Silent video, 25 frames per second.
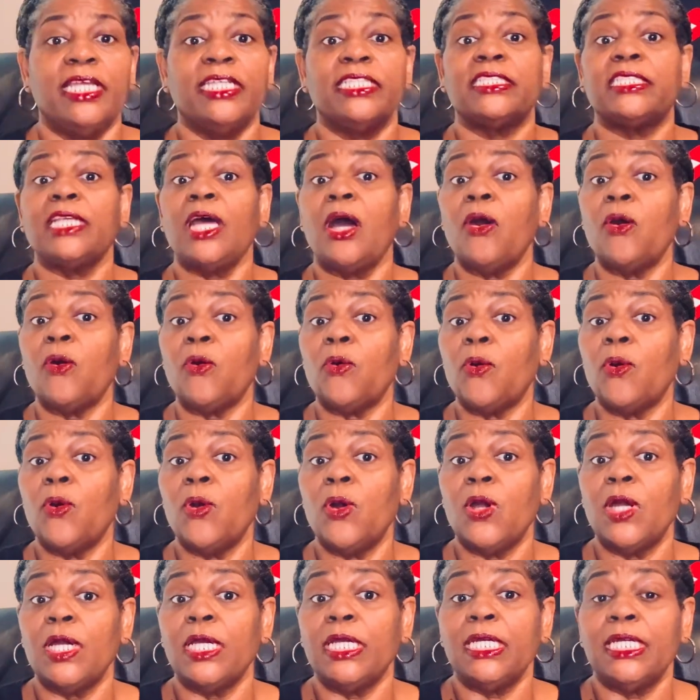So,
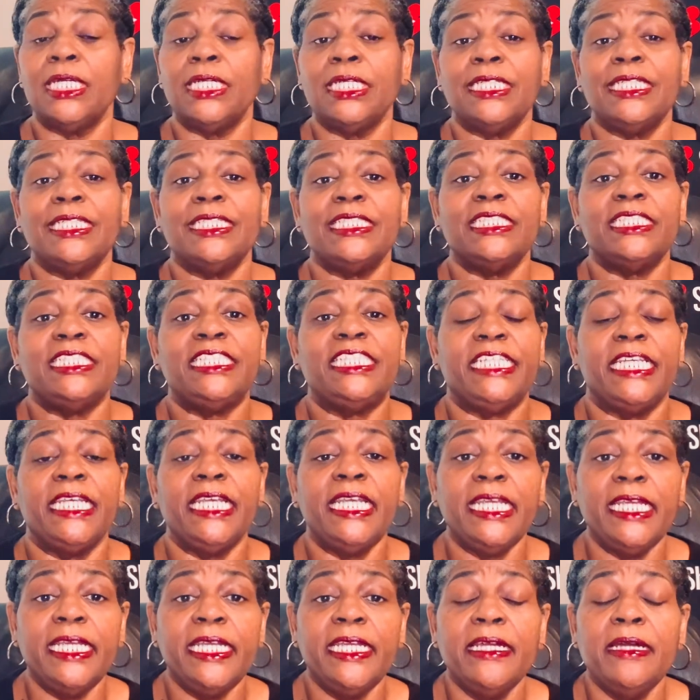
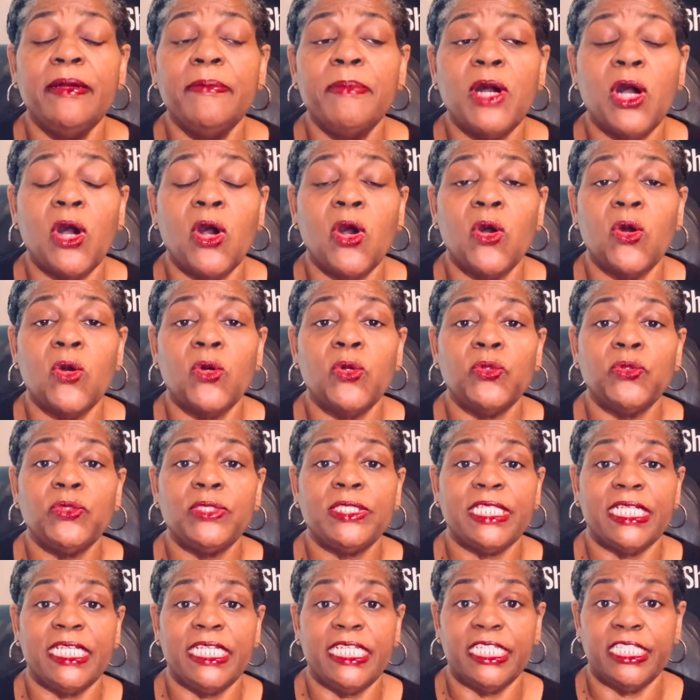
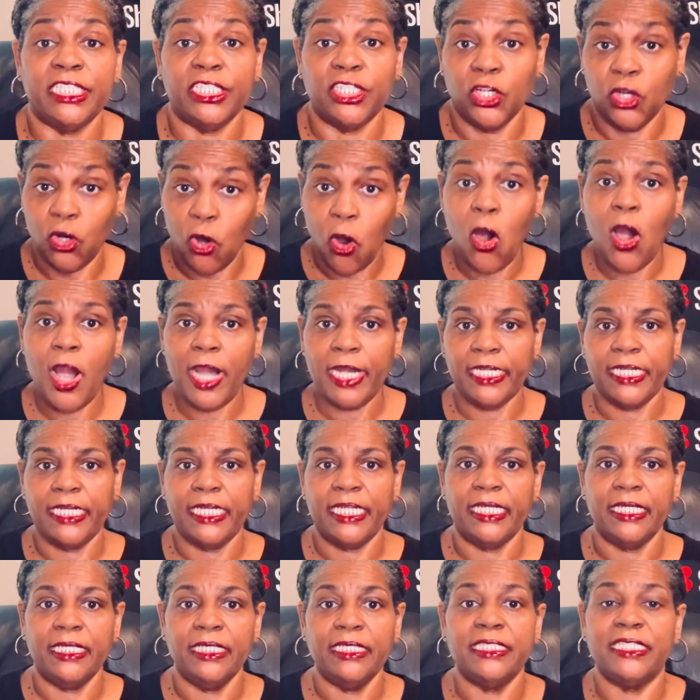GMOs in
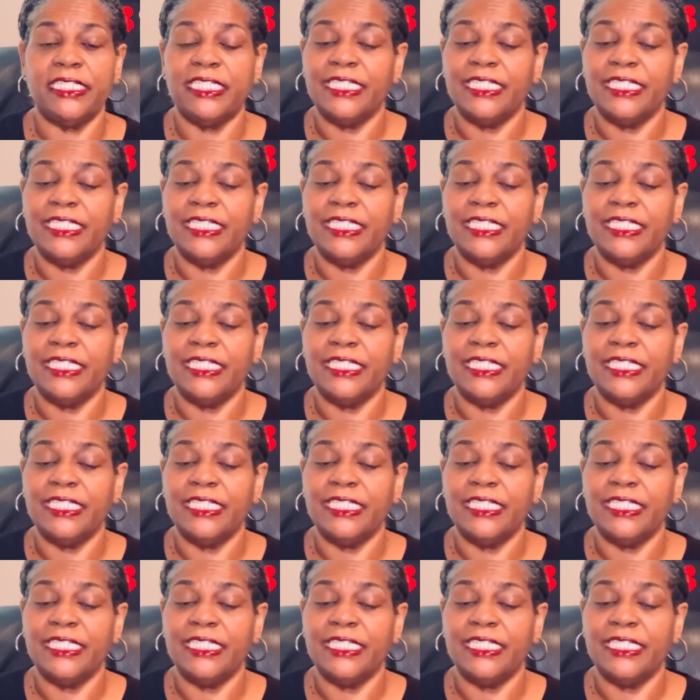gardening,